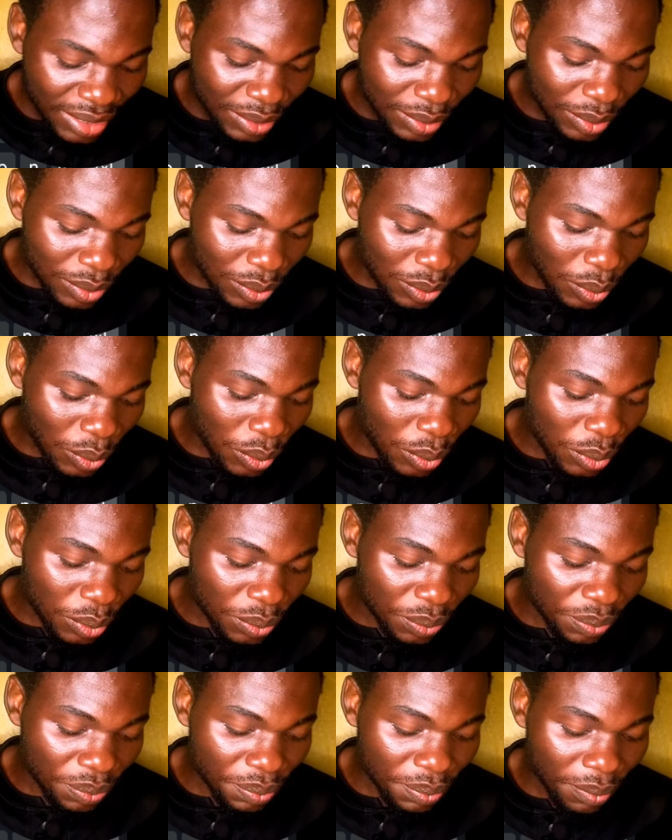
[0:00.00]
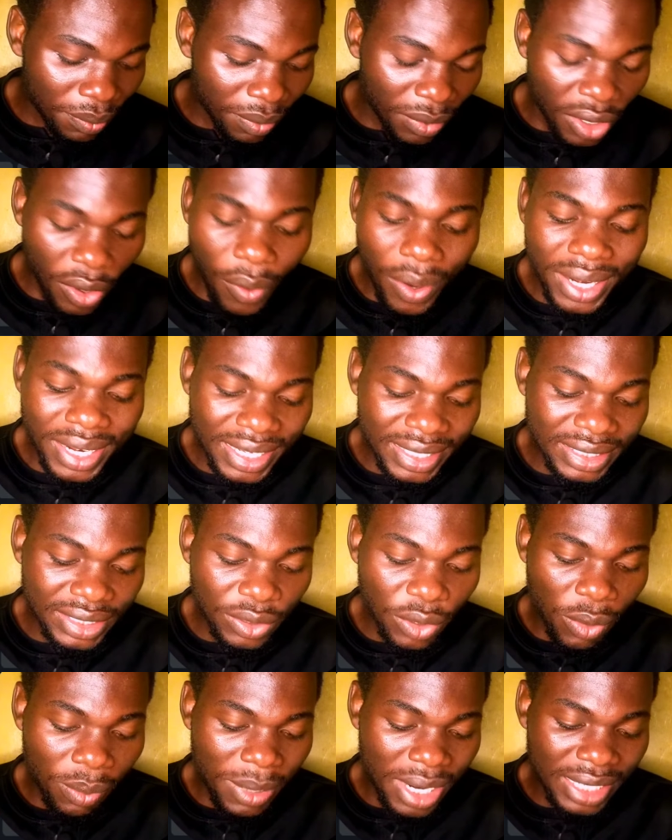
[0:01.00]
So our next
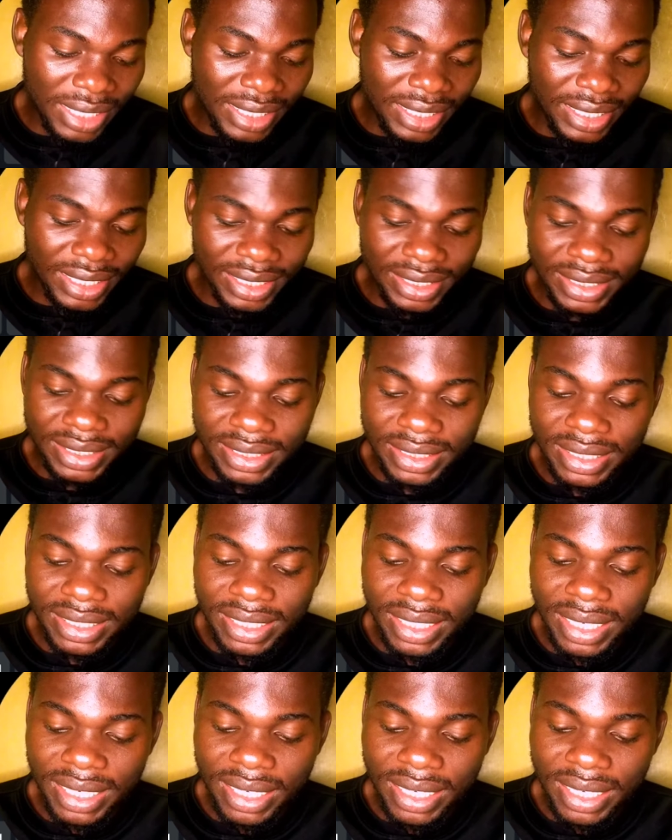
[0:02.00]
command is